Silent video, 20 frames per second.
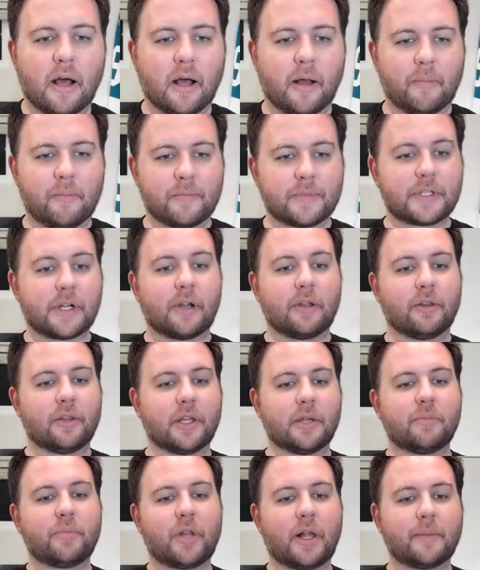Um, sorry,
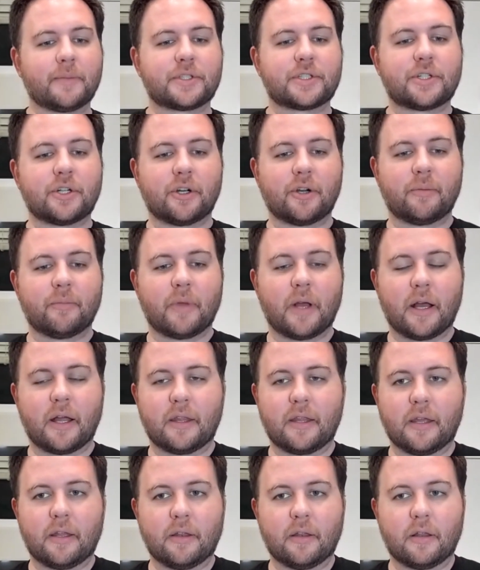Lindblom, Sturm,
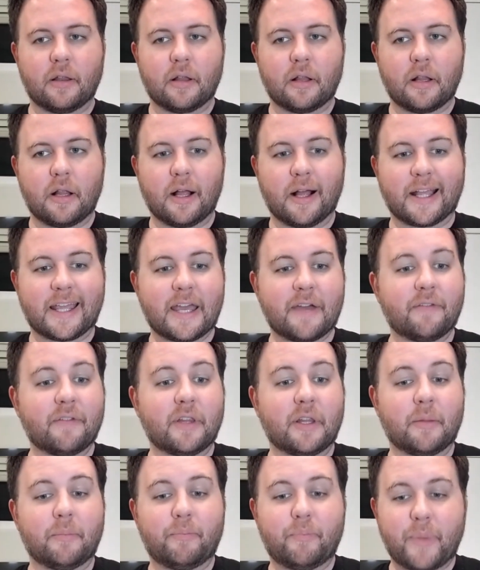and then uh,
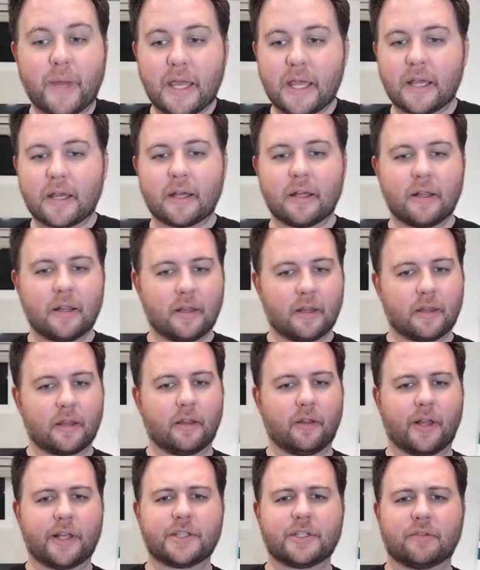Kevin Labanc.
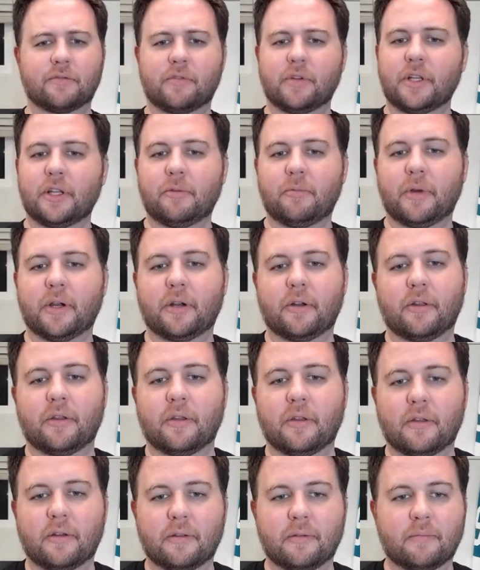The lines are really weird
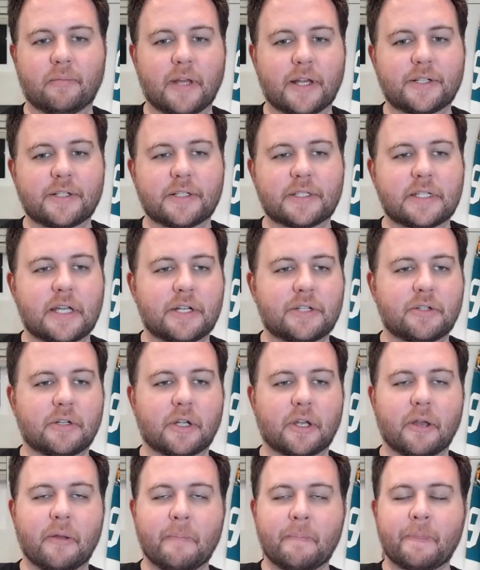on on Natural Stat
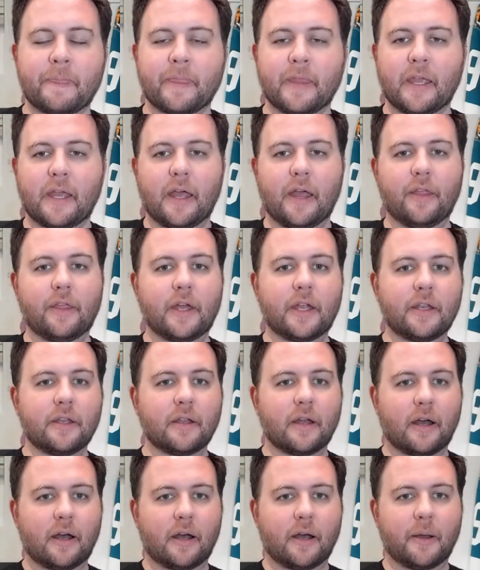Trick. And
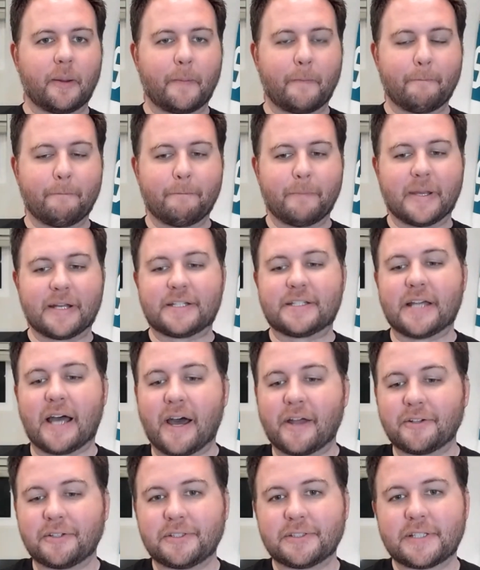then uh,
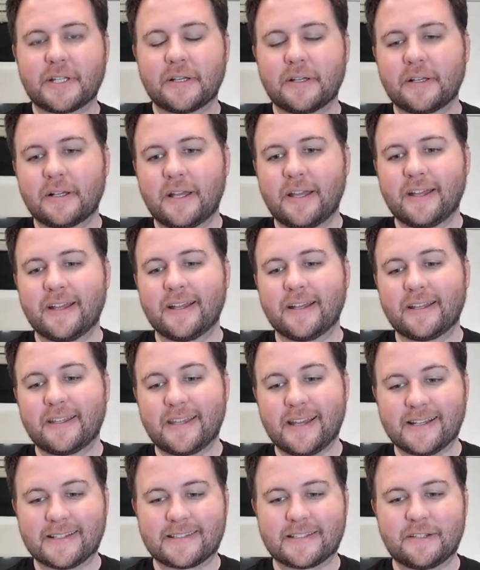McDonald,
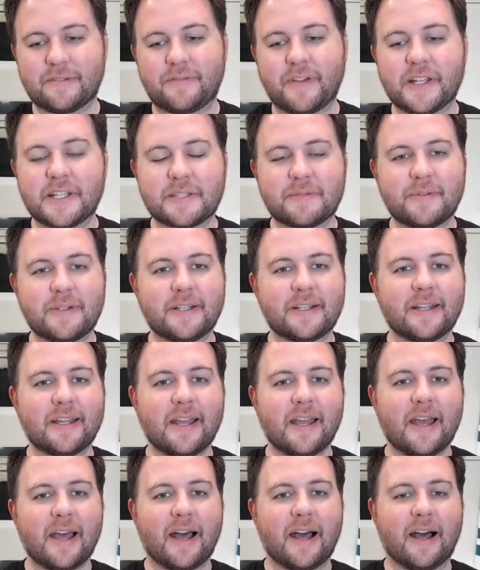yes, defenseman
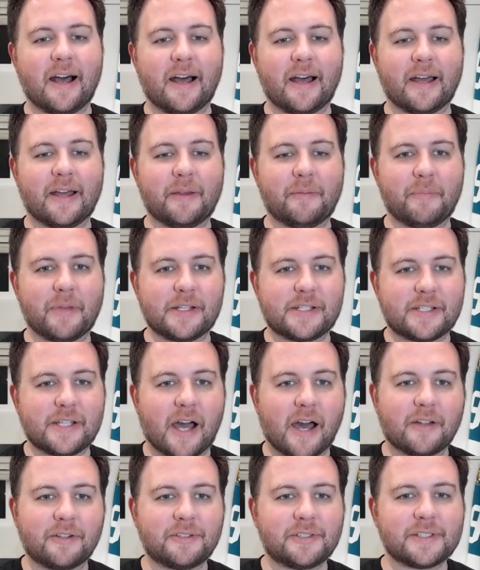uh,
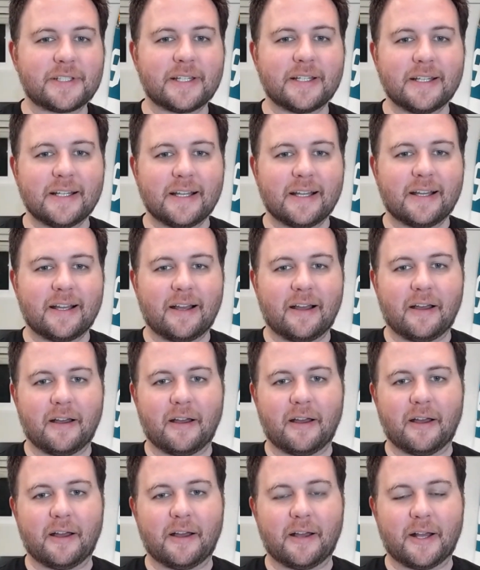McDonald.
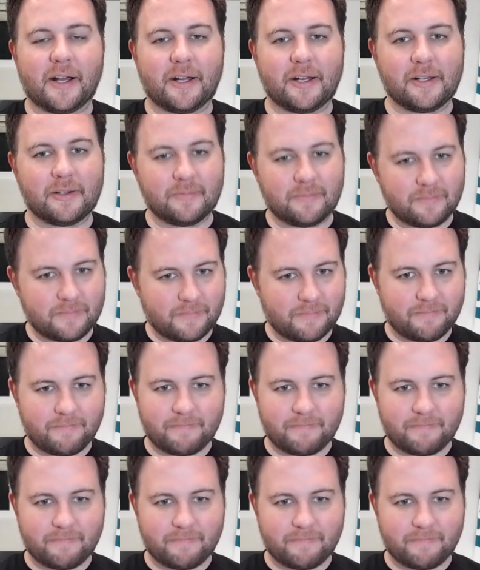Uh,